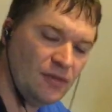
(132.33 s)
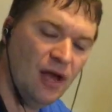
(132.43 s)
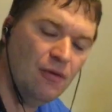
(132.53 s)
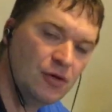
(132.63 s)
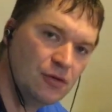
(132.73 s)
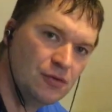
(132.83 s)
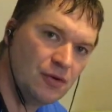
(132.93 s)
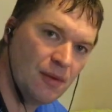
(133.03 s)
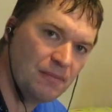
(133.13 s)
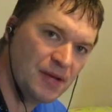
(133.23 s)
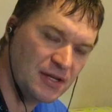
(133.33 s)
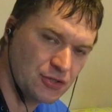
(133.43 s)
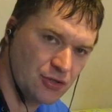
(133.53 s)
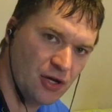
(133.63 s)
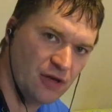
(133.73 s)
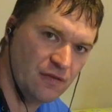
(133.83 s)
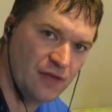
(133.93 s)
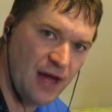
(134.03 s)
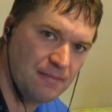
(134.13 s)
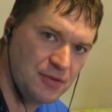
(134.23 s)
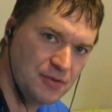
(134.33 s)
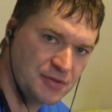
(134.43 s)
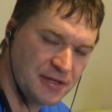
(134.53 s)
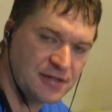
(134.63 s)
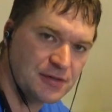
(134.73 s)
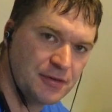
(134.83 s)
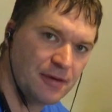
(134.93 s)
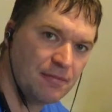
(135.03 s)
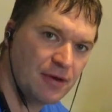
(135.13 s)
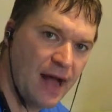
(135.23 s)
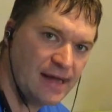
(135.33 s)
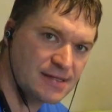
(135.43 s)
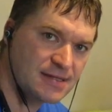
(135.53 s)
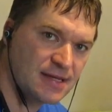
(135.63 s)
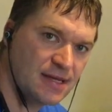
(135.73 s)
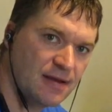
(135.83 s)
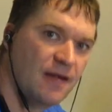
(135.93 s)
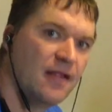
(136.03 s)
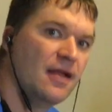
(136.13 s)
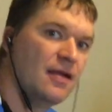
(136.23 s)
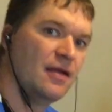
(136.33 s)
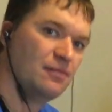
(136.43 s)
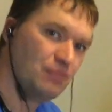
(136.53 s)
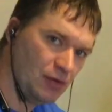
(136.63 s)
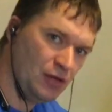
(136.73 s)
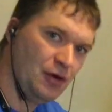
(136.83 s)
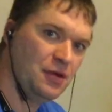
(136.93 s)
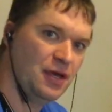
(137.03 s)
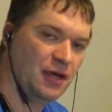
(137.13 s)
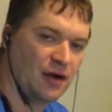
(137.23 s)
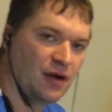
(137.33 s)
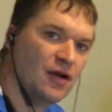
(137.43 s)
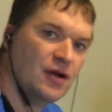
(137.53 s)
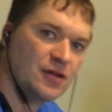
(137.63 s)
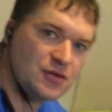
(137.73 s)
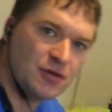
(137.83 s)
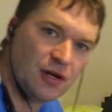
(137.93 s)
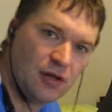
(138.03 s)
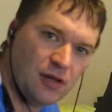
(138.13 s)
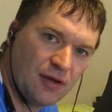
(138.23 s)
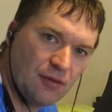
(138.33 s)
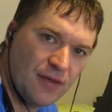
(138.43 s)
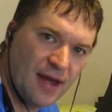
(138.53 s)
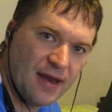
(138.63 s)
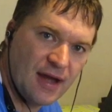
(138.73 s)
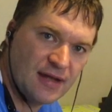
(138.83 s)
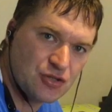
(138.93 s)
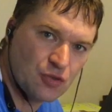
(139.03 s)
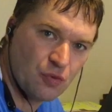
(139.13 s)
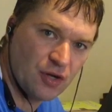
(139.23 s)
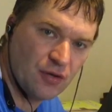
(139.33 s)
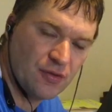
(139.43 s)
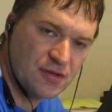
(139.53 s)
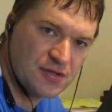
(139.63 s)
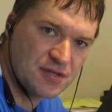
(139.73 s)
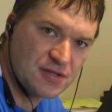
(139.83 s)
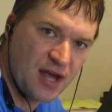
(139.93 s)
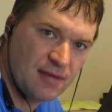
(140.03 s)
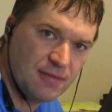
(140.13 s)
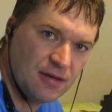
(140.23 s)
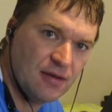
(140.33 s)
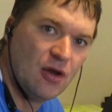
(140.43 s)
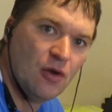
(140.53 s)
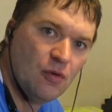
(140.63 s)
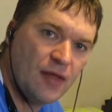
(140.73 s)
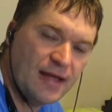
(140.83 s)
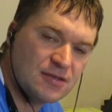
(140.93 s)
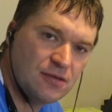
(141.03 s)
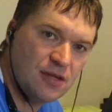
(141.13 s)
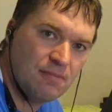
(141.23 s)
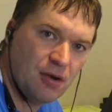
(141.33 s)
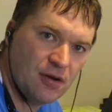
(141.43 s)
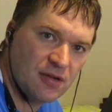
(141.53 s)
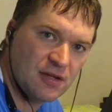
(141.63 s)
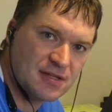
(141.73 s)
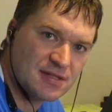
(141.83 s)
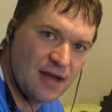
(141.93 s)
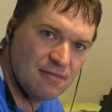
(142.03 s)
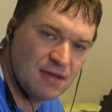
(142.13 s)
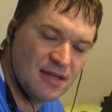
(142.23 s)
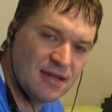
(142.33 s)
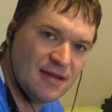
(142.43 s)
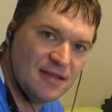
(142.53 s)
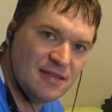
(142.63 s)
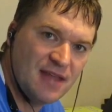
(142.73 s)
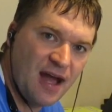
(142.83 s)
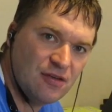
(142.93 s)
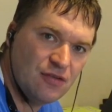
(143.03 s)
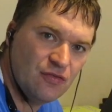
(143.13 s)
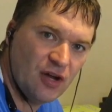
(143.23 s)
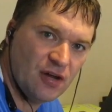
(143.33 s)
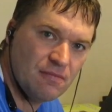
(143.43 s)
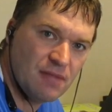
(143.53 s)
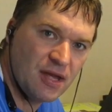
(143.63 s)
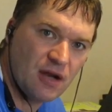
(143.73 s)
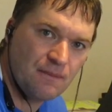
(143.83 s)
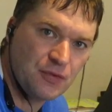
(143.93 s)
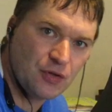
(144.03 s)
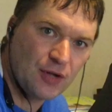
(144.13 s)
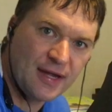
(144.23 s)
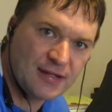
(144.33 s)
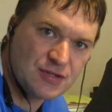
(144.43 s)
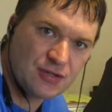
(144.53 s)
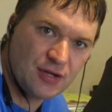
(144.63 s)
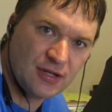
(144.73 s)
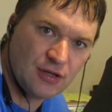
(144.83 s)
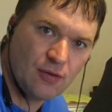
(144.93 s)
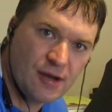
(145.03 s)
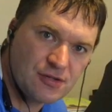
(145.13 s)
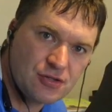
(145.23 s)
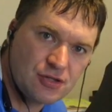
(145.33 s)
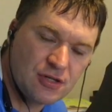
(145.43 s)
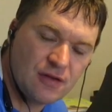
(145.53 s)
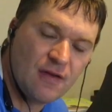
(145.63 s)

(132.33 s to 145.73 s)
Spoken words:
I'll include a picture of that music so you can practice it below here, so you can click on that as you're working on this assignment. Well, that's only part of the assignment. Now you've got to make up your answer and question.